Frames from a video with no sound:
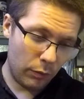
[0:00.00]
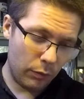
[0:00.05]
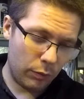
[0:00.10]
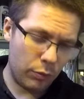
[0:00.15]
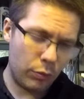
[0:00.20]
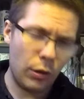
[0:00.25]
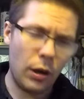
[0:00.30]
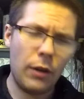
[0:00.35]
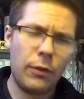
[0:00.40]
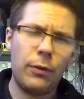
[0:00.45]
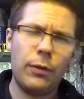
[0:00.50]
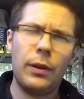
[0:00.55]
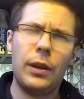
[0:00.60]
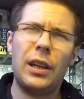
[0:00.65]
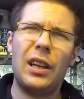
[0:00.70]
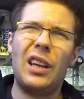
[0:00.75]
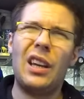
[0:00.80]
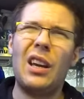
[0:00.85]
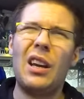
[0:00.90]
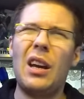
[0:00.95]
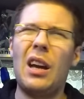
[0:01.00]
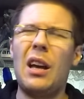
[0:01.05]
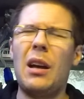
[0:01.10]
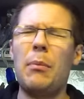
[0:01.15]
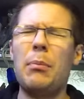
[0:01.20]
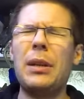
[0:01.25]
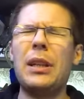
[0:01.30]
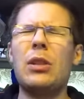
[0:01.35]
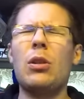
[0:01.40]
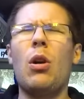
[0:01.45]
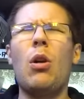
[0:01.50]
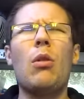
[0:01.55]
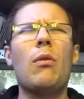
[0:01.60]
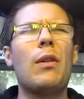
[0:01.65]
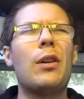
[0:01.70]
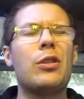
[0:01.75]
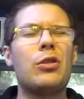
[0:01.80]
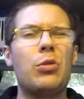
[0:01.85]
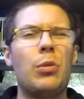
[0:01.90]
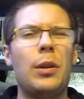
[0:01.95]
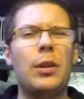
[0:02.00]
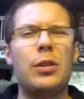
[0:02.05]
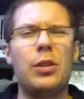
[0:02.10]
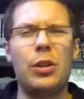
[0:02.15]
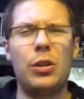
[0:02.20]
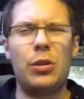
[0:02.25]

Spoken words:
roughly a bit over 20